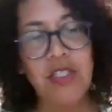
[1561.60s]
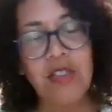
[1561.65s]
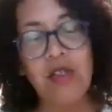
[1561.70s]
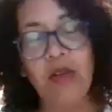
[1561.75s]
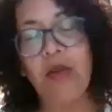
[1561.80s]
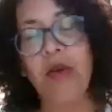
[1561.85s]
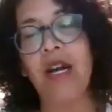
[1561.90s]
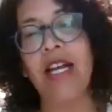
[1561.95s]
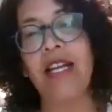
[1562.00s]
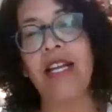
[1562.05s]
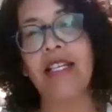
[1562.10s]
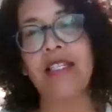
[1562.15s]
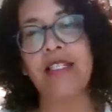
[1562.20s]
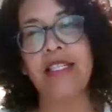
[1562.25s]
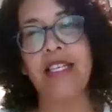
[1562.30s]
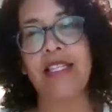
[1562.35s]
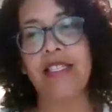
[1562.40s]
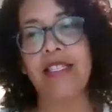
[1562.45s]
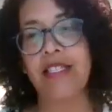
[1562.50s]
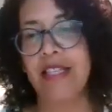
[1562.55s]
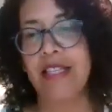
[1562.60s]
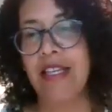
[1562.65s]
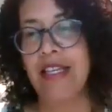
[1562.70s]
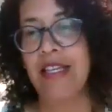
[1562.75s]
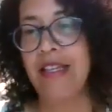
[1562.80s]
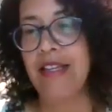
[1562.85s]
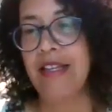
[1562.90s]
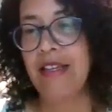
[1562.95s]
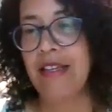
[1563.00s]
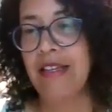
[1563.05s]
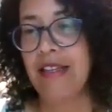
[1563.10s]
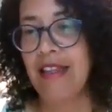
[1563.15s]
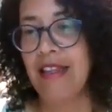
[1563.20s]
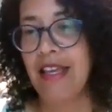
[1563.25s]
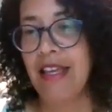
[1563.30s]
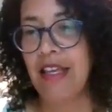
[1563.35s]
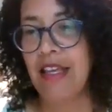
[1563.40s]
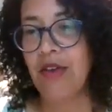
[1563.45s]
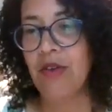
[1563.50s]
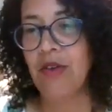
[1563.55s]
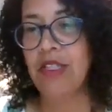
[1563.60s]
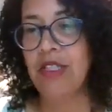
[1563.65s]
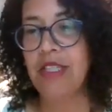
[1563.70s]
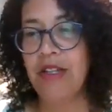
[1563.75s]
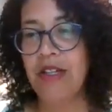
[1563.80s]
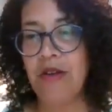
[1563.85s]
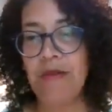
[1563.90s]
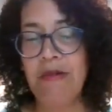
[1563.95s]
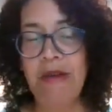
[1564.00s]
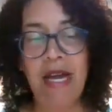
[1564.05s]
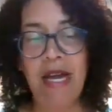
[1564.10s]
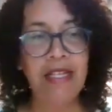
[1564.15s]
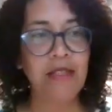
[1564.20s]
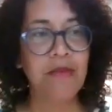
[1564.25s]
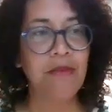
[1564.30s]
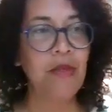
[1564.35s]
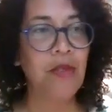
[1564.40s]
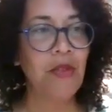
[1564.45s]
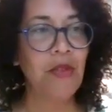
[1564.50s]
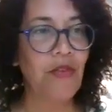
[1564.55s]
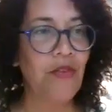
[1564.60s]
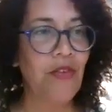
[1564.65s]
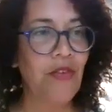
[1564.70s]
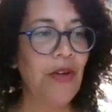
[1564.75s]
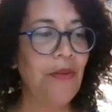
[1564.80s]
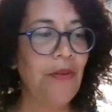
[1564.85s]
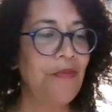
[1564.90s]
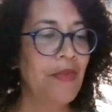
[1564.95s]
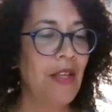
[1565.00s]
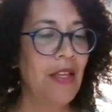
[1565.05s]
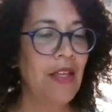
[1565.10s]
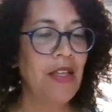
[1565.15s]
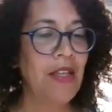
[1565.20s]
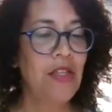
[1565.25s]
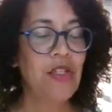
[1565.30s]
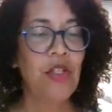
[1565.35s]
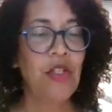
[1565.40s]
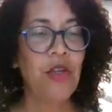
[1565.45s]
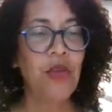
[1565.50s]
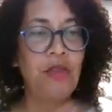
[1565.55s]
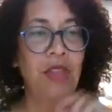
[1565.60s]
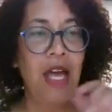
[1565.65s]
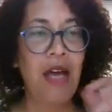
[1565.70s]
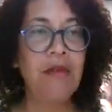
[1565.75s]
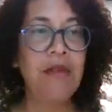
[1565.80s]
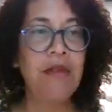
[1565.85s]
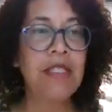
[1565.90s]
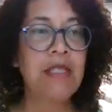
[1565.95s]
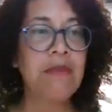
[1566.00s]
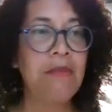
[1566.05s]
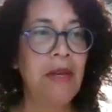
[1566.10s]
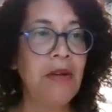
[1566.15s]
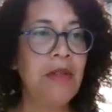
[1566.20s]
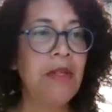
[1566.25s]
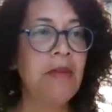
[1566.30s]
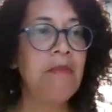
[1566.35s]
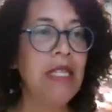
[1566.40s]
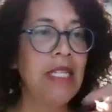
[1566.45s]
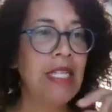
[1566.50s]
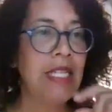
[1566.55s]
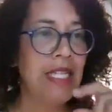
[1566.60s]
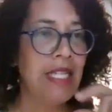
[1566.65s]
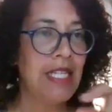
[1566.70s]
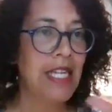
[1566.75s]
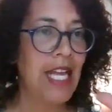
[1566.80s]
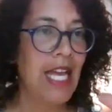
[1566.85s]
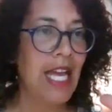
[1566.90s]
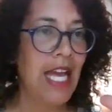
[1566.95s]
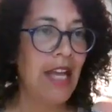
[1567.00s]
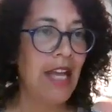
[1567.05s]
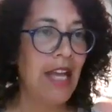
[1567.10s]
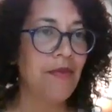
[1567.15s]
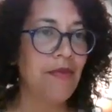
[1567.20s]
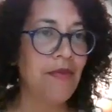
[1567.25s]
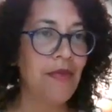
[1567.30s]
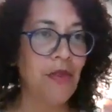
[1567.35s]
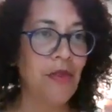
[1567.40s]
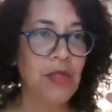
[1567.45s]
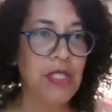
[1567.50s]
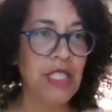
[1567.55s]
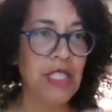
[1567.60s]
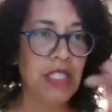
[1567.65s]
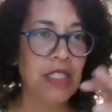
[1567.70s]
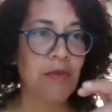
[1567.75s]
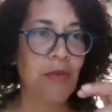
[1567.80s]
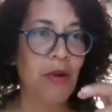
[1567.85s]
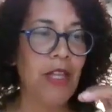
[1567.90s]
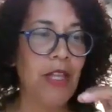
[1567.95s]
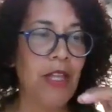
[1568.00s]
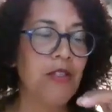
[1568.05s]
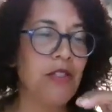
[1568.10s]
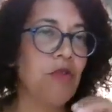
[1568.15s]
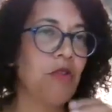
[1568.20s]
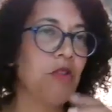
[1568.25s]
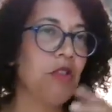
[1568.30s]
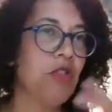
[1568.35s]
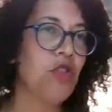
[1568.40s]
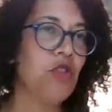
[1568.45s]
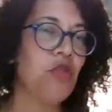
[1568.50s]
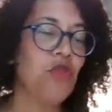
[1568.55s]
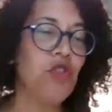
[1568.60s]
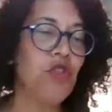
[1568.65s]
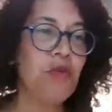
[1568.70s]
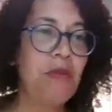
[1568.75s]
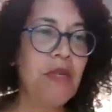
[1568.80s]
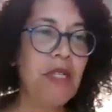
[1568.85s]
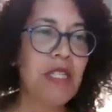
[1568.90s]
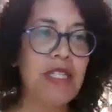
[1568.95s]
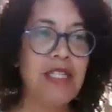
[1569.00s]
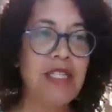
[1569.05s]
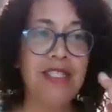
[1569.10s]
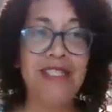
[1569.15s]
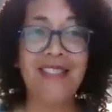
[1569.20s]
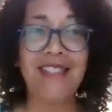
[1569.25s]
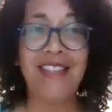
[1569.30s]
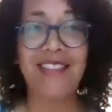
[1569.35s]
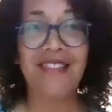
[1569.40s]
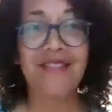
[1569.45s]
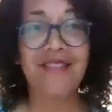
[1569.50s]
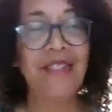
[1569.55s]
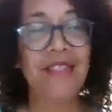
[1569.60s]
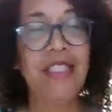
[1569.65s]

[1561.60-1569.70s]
quiets us. Thank you. Clear mind. Beautiful. So that was about 1.5 minutes, those 6 breaths. You can do 2 minutes is like,